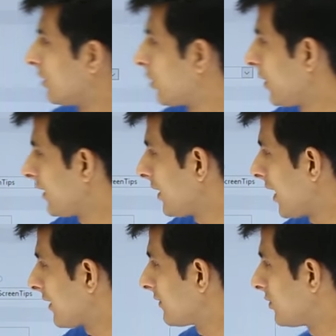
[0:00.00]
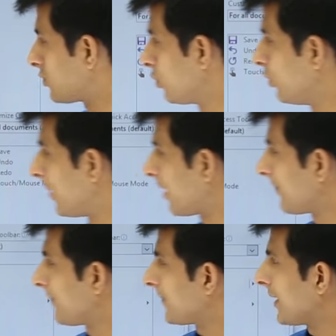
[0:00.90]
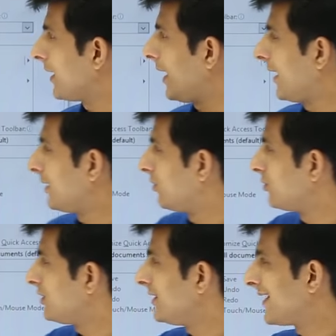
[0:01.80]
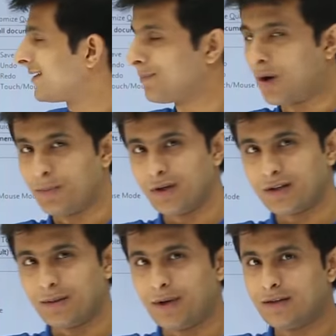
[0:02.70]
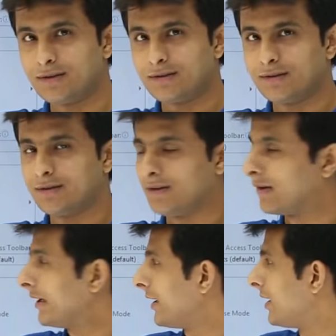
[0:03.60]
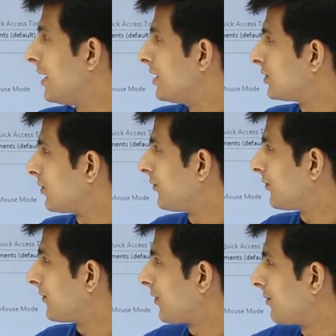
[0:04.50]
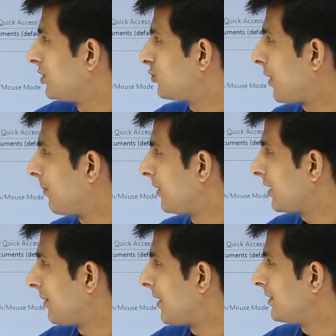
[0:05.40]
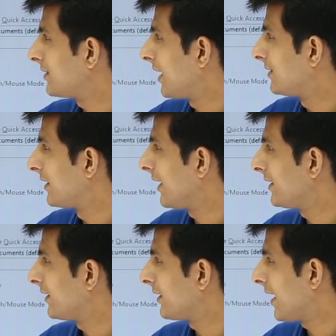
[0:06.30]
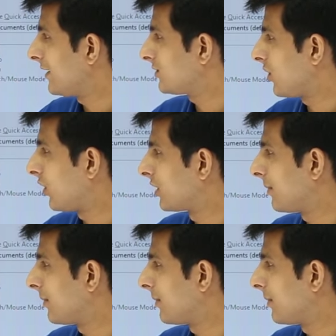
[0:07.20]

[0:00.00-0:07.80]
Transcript: quick access toolbar and you see there's a popular commands okay. So from this popular commands I'll select here as all